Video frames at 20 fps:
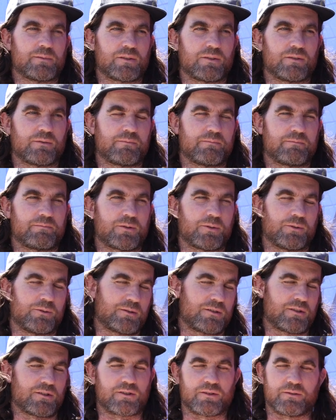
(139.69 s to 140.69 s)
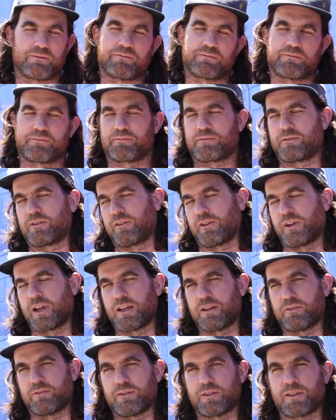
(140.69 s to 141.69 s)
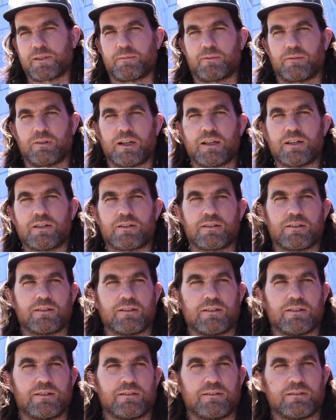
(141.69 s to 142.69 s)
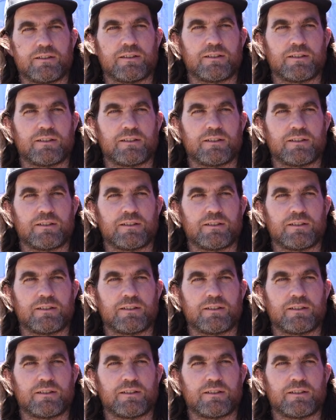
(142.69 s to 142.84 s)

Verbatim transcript: sort of sources of creative inspiration,